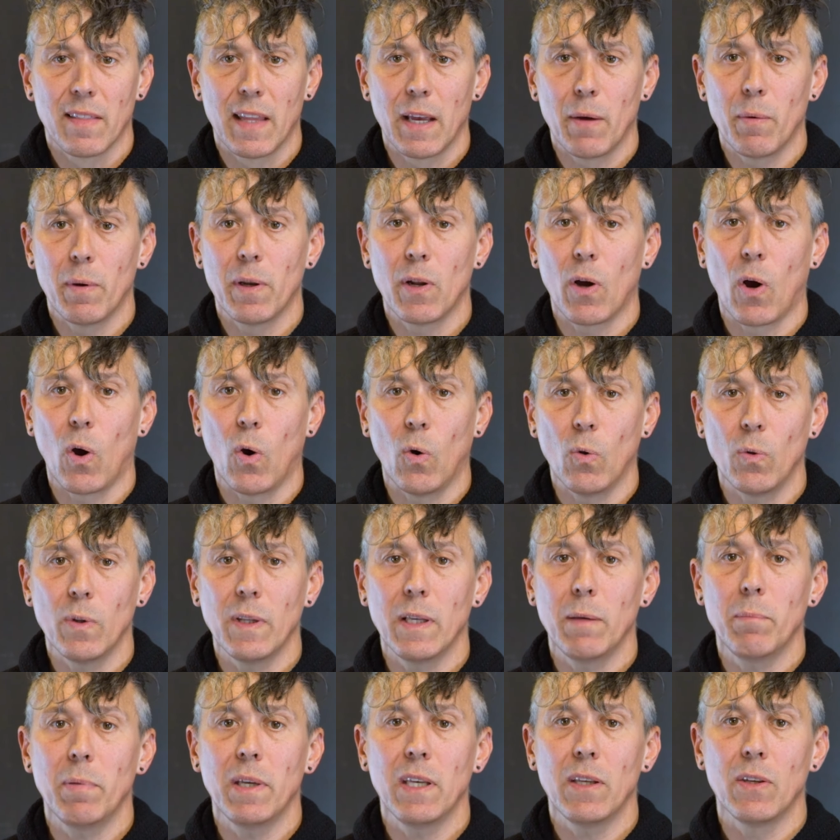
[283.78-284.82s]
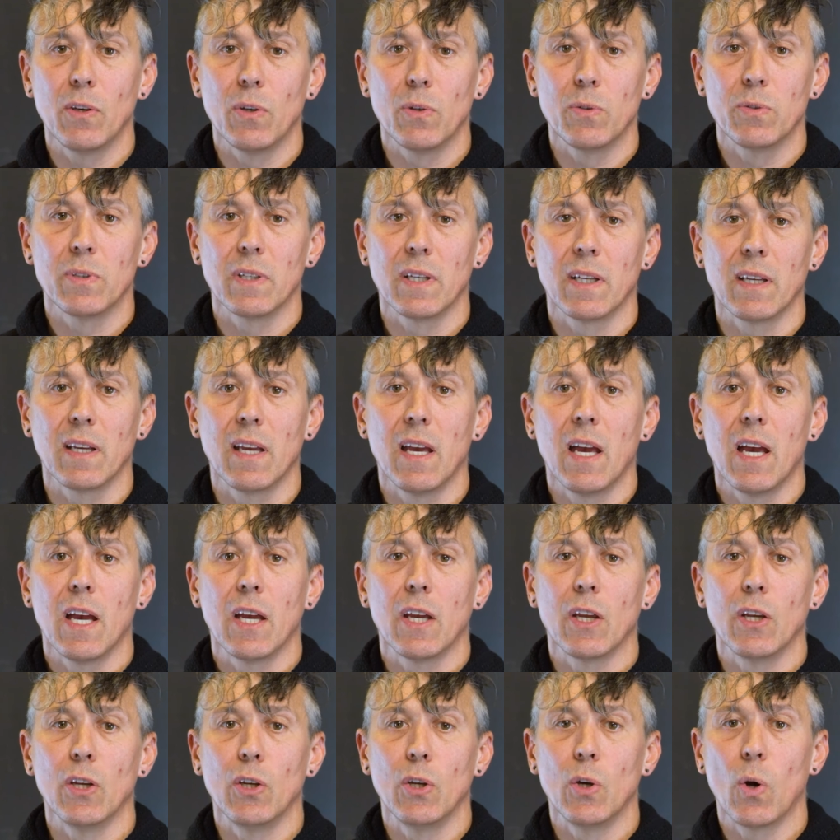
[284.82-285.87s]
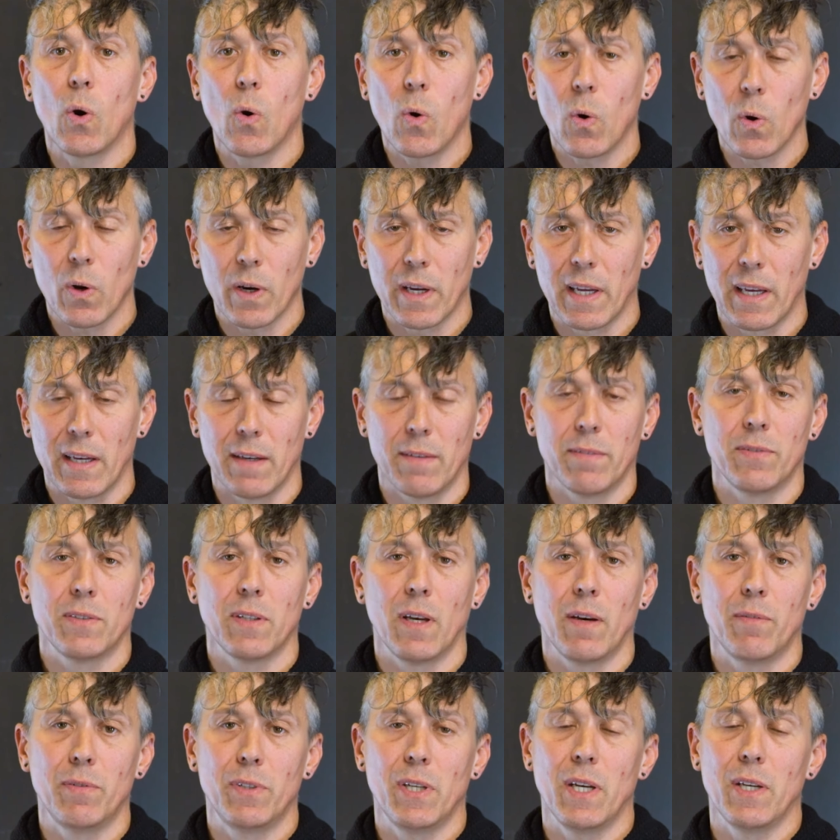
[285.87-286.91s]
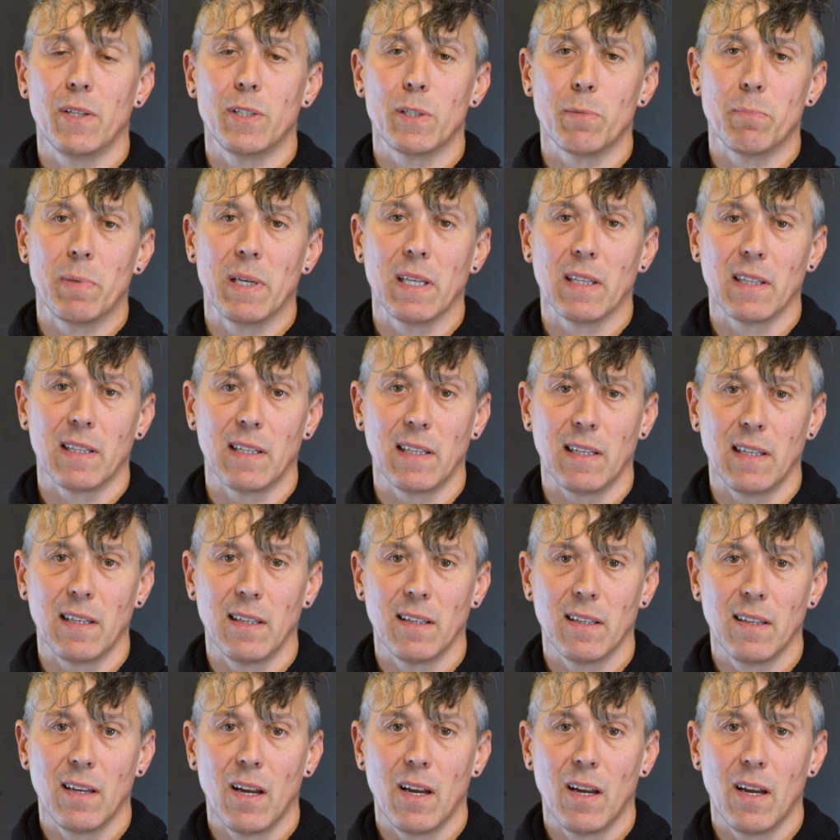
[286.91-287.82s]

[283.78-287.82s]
they would only be using your gifts of changeability.